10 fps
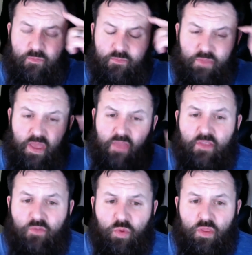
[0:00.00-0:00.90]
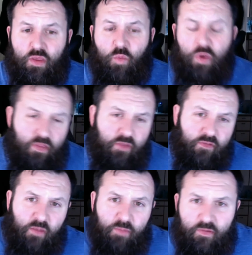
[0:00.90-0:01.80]
yeah, that's really one of the
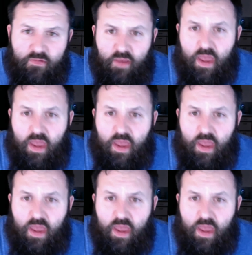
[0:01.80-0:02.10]
topics